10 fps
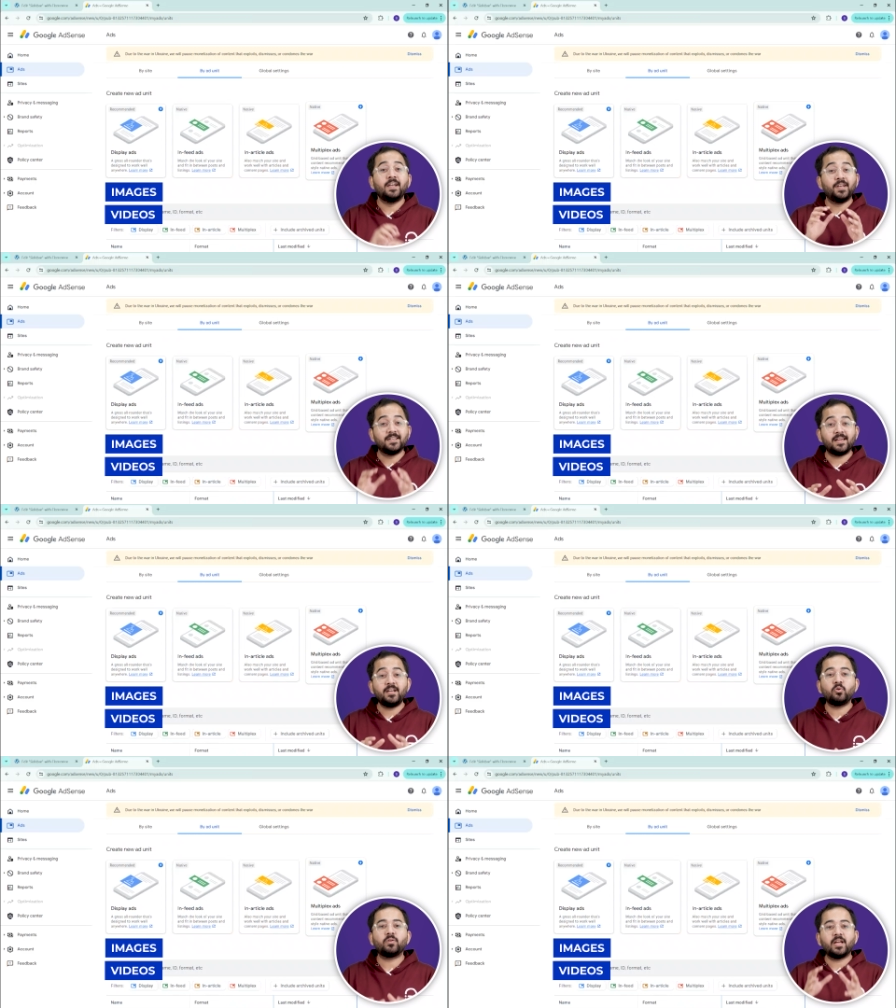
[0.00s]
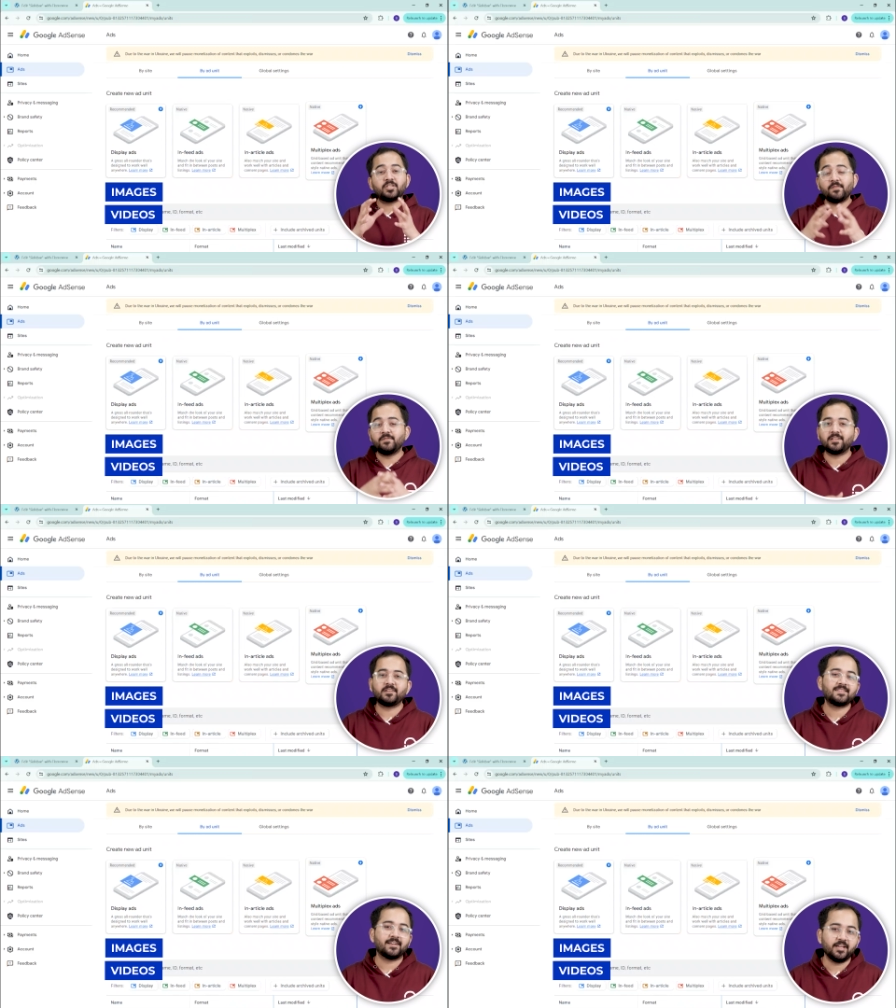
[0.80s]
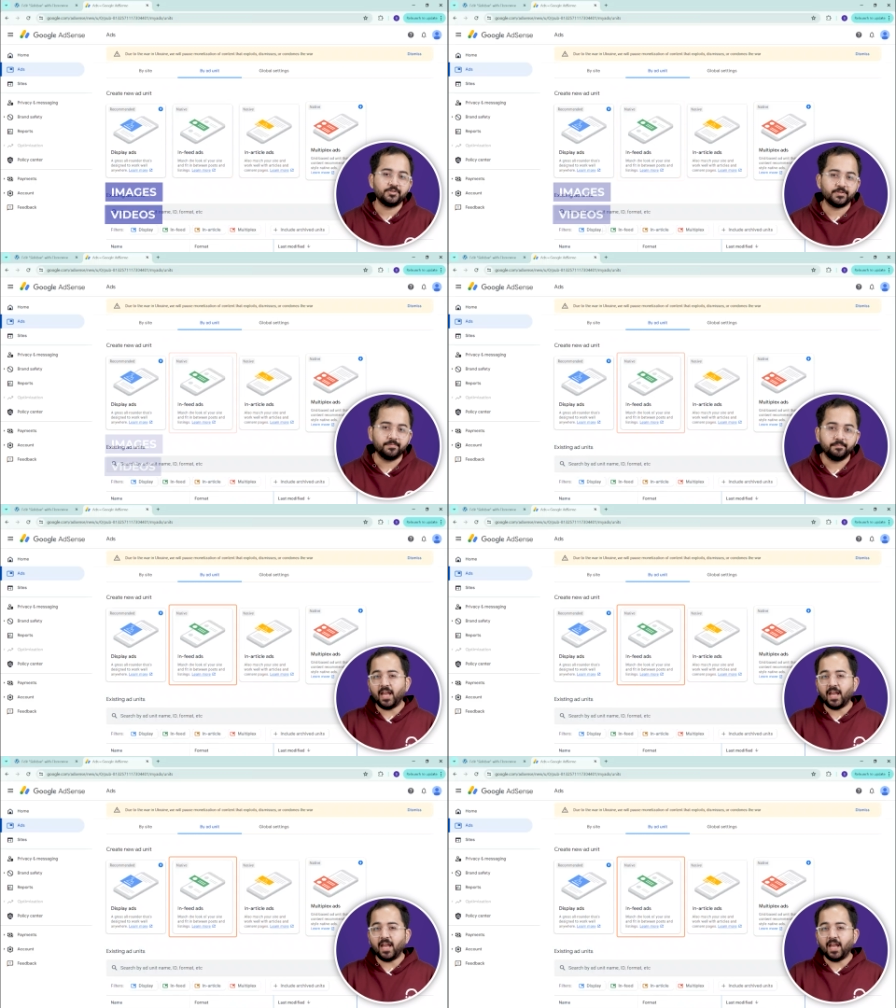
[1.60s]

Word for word: designed to catch your visitor's attention.